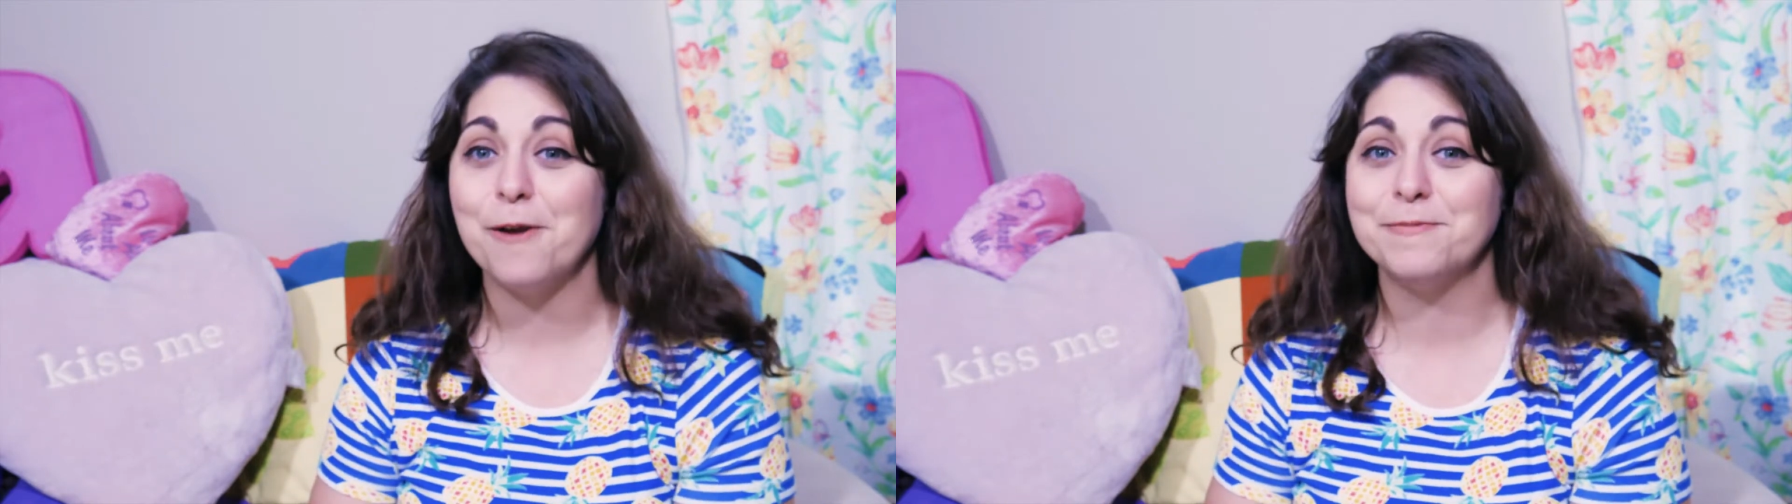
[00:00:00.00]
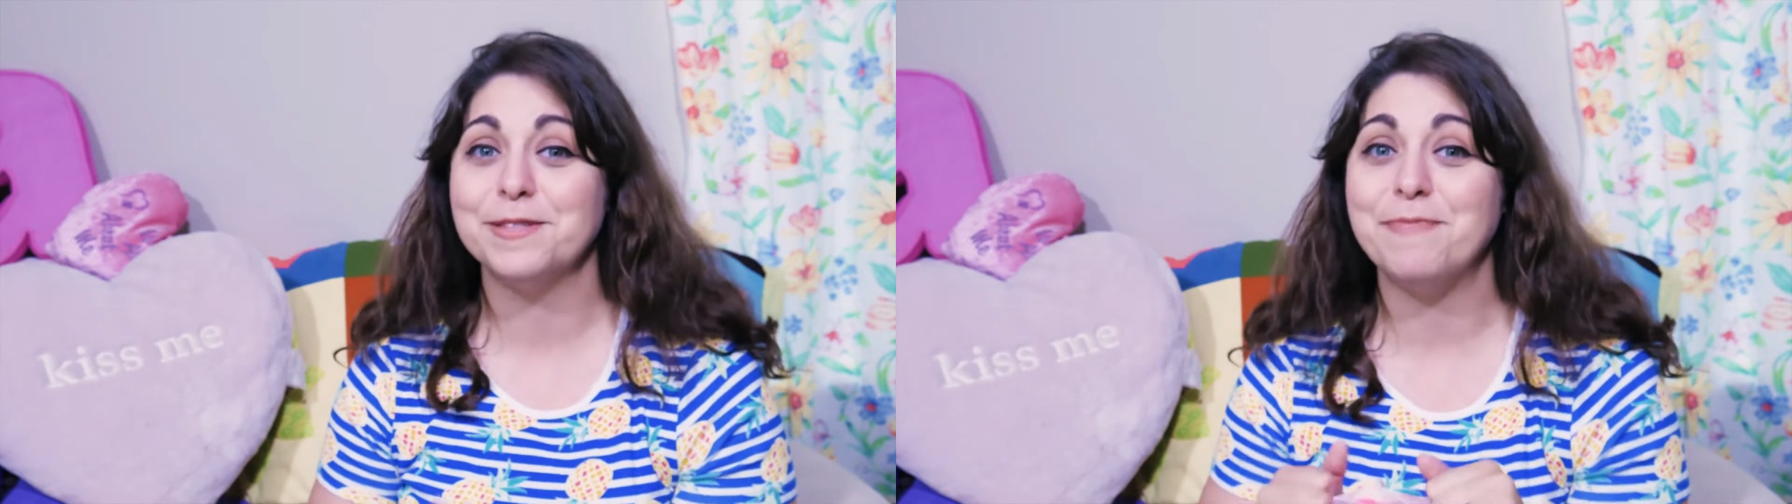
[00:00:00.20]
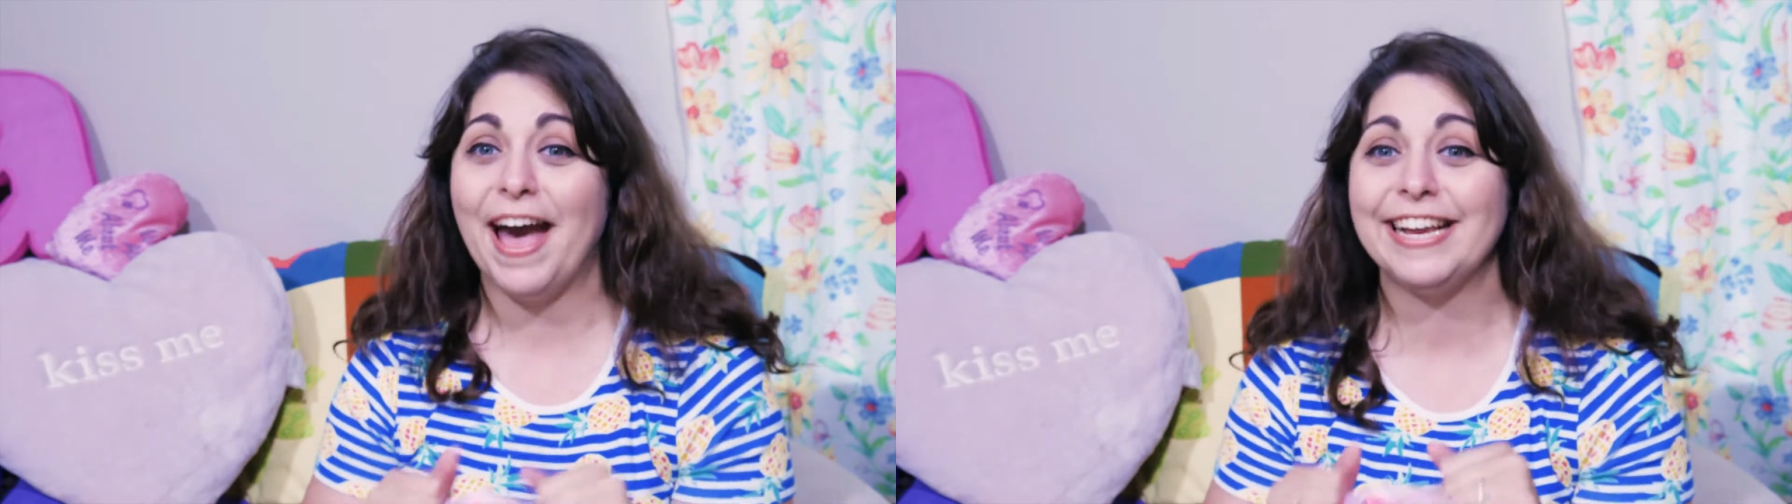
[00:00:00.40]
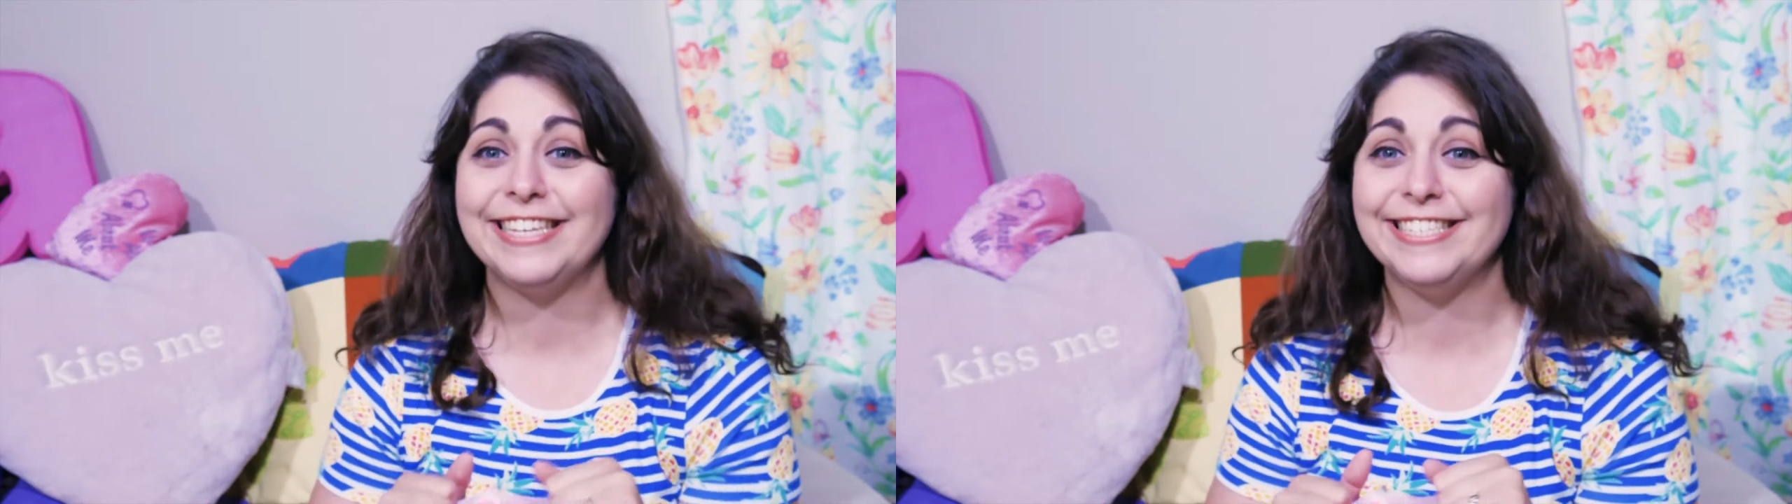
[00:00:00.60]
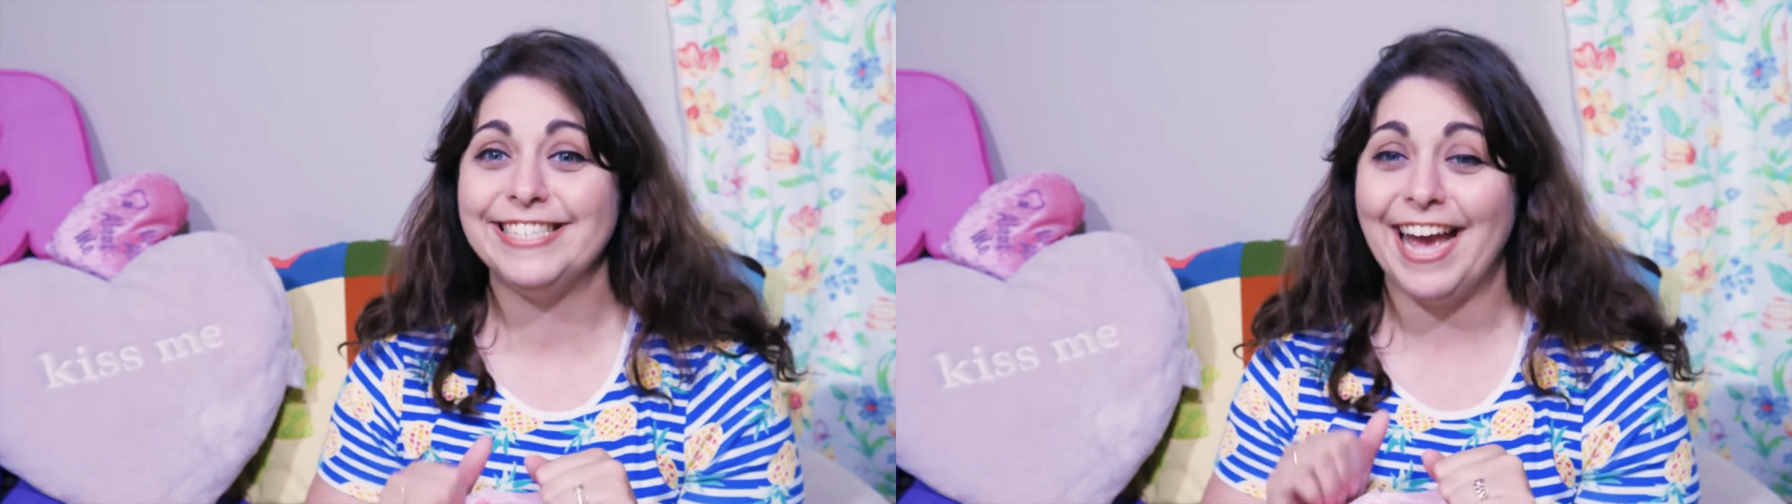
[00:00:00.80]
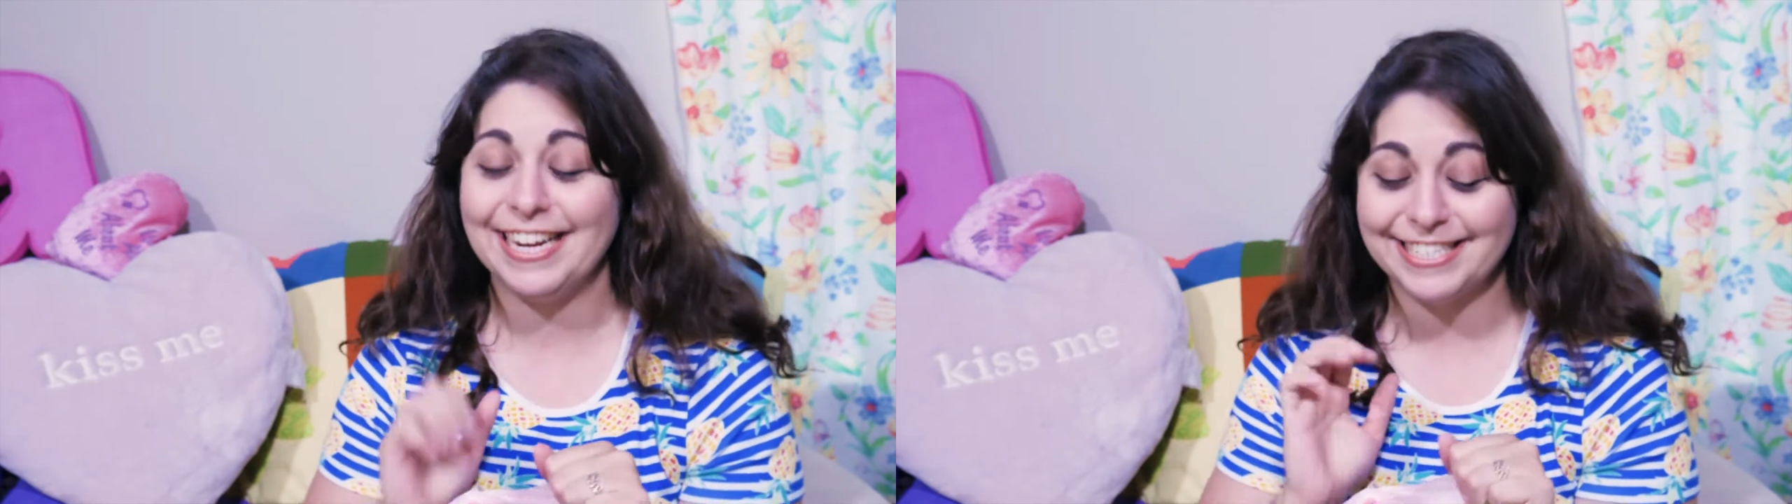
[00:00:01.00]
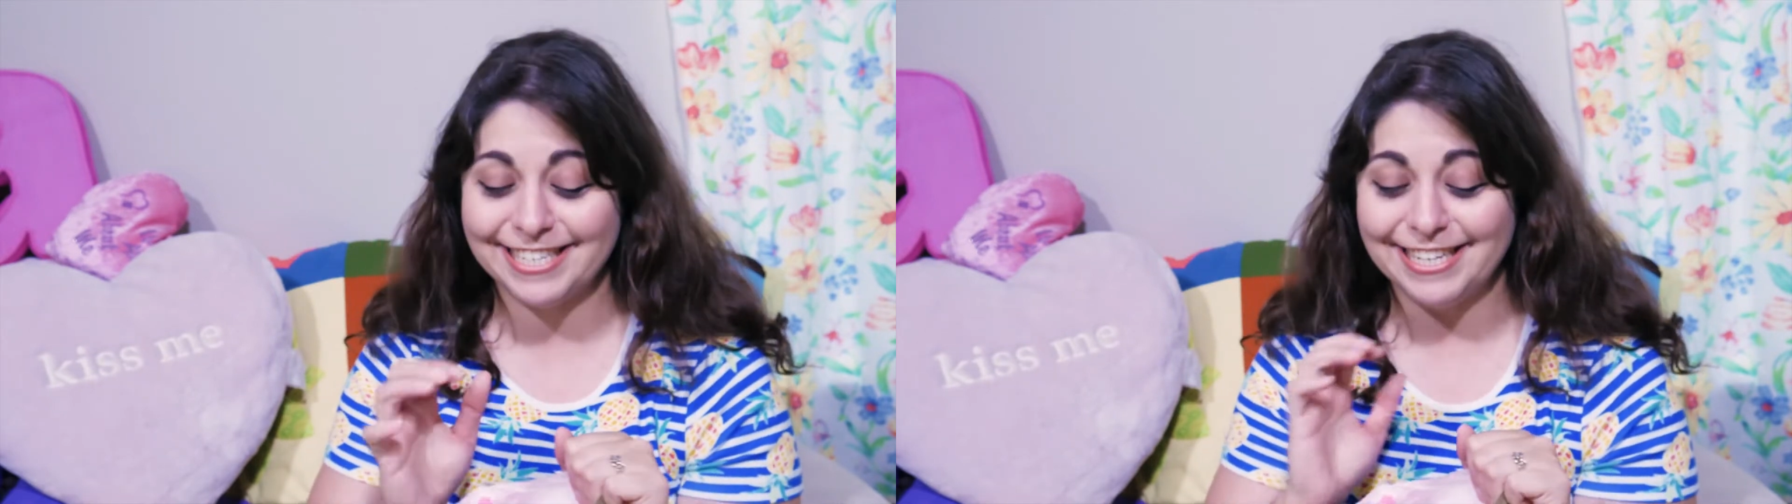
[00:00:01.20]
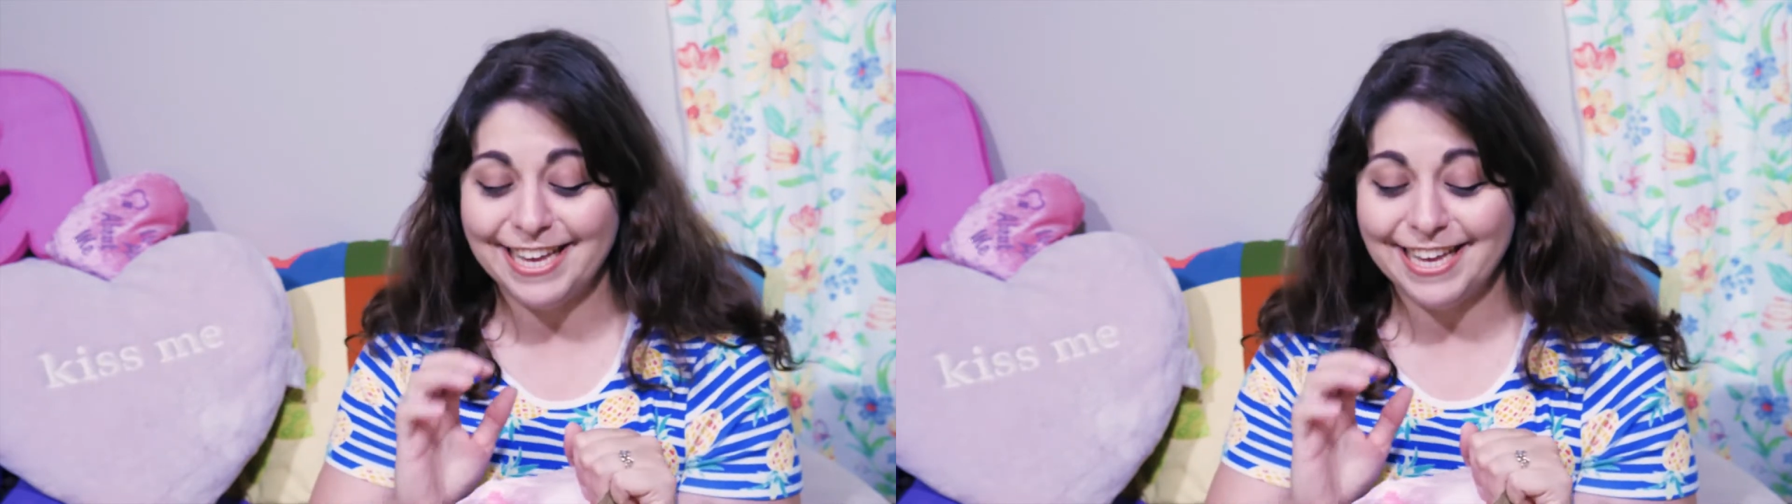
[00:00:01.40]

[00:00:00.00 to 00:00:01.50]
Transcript: open the package and actually